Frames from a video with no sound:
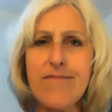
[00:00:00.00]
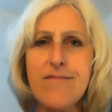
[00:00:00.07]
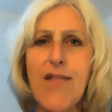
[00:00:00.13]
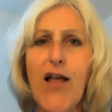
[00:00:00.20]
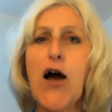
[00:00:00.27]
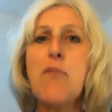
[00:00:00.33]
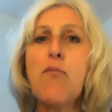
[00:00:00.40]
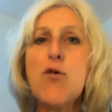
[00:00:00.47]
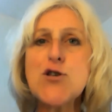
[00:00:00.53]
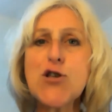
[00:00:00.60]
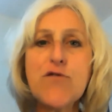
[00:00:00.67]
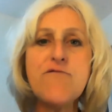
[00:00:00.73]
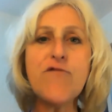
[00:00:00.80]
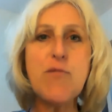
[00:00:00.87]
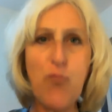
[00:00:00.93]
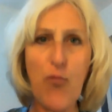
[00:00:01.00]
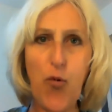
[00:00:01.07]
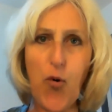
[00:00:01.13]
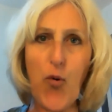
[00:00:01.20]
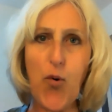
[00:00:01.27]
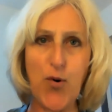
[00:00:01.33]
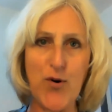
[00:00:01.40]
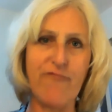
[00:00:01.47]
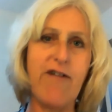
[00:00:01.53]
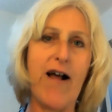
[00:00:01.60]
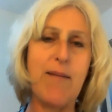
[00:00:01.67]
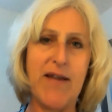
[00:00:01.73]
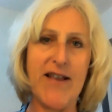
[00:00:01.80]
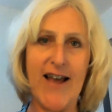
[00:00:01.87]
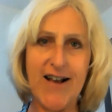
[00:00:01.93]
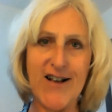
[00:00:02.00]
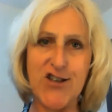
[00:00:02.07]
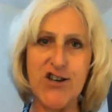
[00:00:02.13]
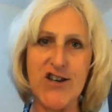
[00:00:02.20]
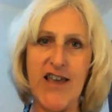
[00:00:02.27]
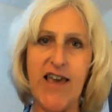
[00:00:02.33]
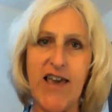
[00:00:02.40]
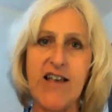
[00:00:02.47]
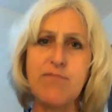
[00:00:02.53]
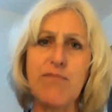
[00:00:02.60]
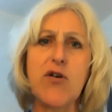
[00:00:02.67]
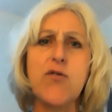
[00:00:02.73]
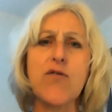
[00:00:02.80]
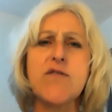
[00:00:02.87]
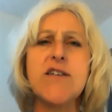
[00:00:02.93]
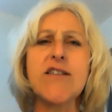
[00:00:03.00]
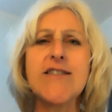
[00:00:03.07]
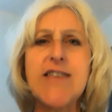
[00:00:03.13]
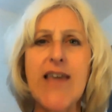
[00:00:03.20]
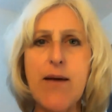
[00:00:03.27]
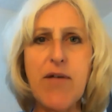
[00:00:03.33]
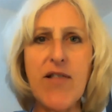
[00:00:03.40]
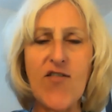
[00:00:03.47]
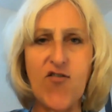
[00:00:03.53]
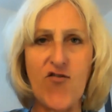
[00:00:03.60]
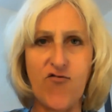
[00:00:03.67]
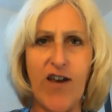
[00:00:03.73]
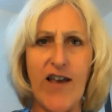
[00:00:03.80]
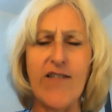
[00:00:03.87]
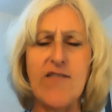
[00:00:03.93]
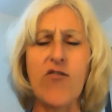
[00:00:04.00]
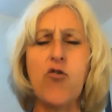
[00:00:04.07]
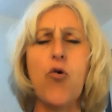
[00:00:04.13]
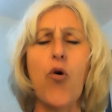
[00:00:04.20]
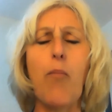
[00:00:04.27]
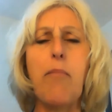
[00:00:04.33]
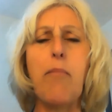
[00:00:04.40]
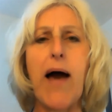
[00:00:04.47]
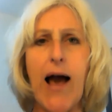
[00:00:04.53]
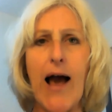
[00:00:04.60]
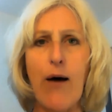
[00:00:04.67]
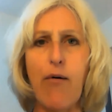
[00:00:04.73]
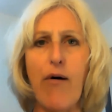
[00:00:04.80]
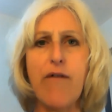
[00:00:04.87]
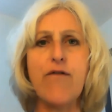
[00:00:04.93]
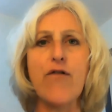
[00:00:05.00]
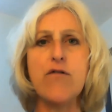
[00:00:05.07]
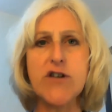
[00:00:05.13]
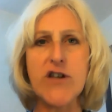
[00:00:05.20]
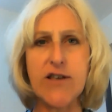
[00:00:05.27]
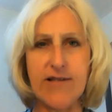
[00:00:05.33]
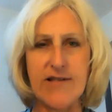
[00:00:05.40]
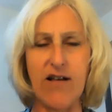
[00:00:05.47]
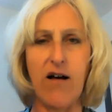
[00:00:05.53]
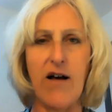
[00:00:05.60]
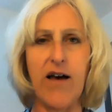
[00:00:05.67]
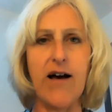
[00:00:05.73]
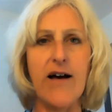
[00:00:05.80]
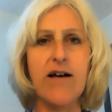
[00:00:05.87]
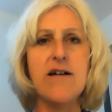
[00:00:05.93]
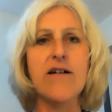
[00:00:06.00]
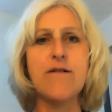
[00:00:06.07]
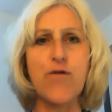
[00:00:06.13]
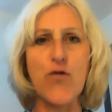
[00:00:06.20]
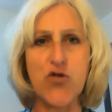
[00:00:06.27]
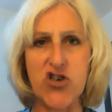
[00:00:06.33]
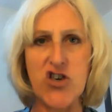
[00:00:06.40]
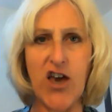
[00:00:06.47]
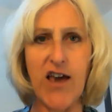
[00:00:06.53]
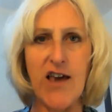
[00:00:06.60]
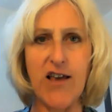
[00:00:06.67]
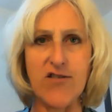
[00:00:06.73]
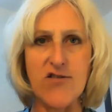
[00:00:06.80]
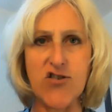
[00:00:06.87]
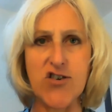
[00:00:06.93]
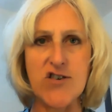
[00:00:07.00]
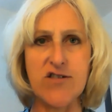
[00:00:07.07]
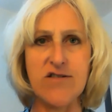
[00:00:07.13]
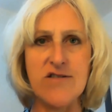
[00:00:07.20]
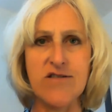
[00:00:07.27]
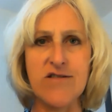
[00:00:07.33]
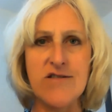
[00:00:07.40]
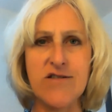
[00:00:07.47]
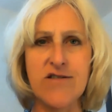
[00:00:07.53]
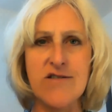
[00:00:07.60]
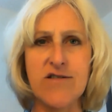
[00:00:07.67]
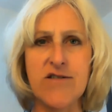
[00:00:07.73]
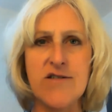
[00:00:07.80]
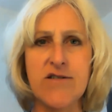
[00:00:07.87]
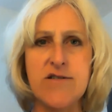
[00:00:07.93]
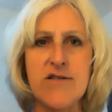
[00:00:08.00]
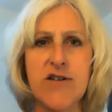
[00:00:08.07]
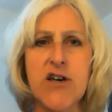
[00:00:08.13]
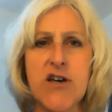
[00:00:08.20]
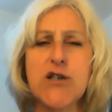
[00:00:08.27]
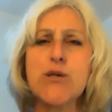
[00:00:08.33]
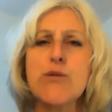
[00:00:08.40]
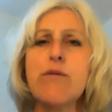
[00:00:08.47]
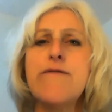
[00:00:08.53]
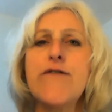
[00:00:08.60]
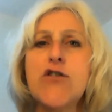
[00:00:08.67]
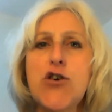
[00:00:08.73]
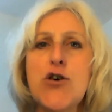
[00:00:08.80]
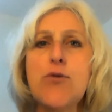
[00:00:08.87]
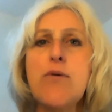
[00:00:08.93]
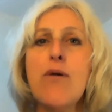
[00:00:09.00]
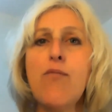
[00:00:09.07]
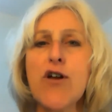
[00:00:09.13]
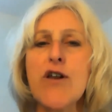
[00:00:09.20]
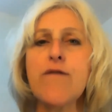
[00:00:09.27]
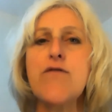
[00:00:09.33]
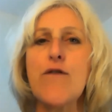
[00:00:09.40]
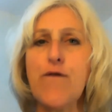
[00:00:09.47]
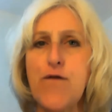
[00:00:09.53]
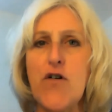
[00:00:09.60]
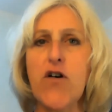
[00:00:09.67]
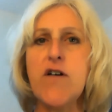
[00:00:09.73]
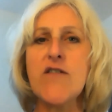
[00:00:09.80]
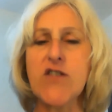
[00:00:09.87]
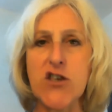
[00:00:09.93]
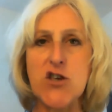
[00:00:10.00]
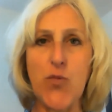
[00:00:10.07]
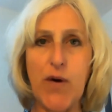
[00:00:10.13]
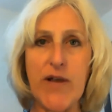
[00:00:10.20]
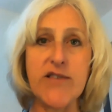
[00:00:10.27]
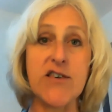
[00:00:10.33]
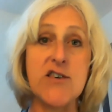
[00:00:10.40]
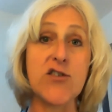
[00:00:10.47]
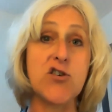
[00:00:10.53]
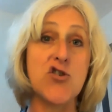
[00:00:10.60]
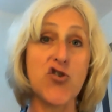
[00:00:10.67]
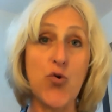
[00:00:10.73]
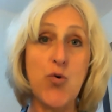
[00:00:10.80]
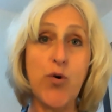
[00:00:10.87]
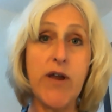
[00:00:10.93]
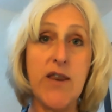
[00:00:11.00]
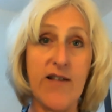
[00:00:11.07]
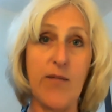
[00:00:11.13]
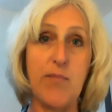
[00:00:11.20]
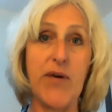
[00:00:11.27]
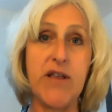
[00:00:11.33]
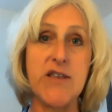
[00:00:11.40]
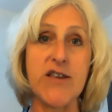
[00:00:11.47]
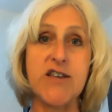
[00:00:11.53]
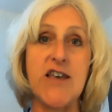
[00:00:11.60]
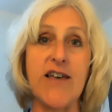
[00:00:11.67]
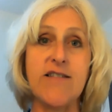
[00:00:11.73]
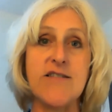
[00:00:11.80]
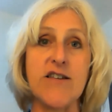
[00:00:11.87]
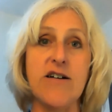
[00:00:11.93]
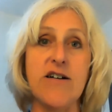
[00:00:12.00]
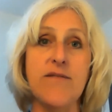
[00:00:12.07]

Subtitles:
I want to reward rapid action takers because it demonstrates your powerful desire for change. So if you are one of the first 20 to join as a beta tester,